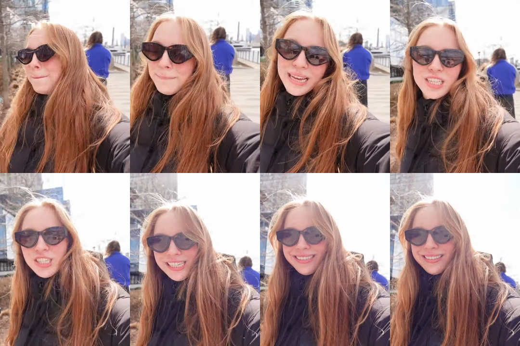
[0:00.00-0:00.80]
big
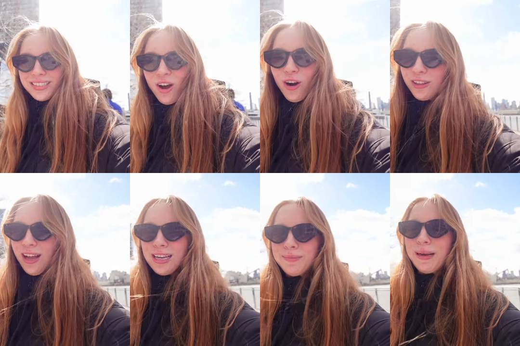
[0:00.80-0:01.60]
jeans hard
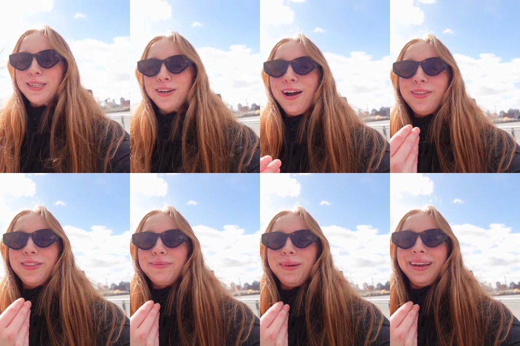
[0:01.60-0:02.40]
launch picture other
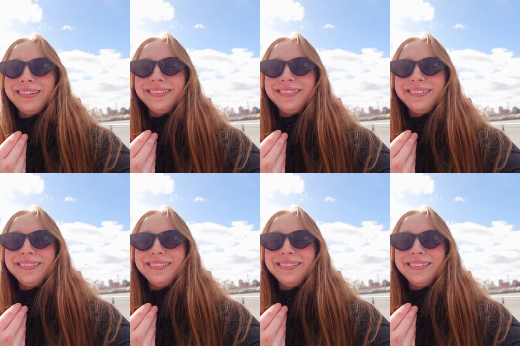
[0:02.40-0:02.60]
than me,